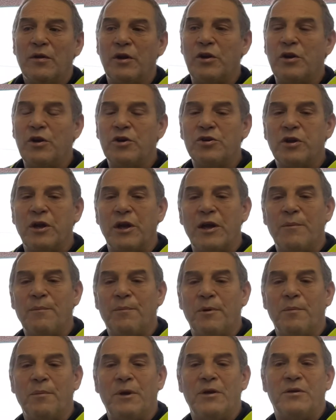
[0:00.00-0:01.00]
They're usually
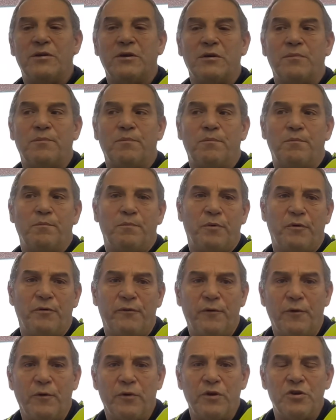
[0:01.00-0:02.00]
implemented
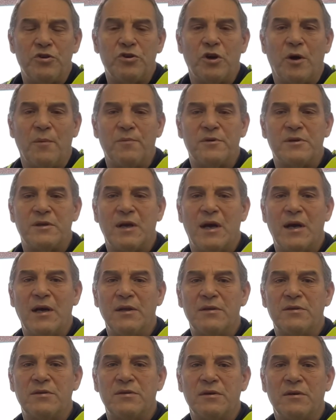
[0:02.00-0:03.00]
before the job
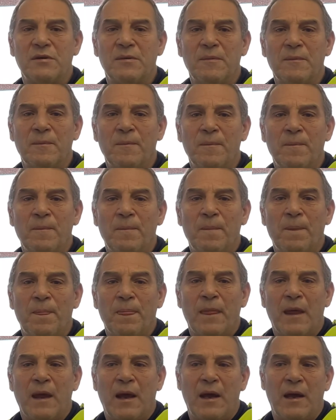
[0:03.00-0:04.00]
starts.
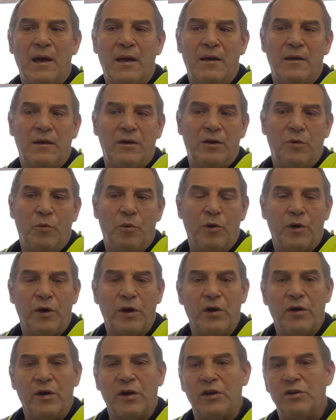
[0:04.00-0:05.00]
You're
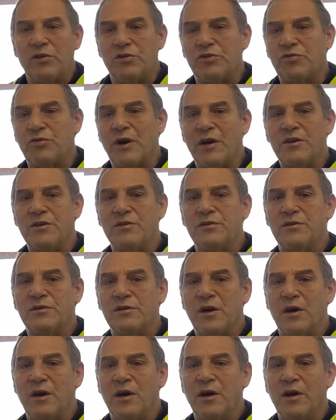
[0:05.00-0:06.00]
working on a construction
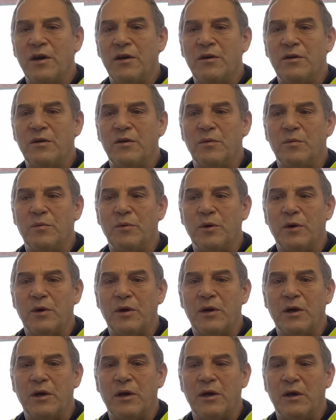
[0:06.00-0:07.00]
site, you're
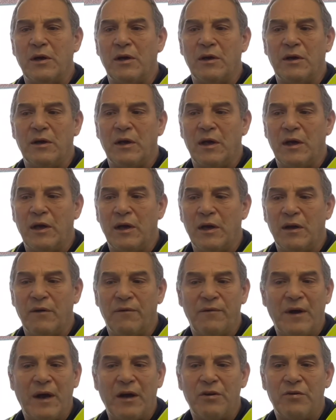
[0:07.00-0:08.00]
working in
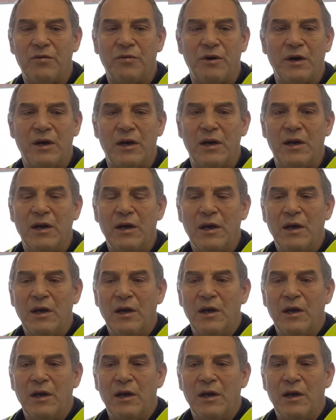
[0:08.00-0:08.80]
a factory,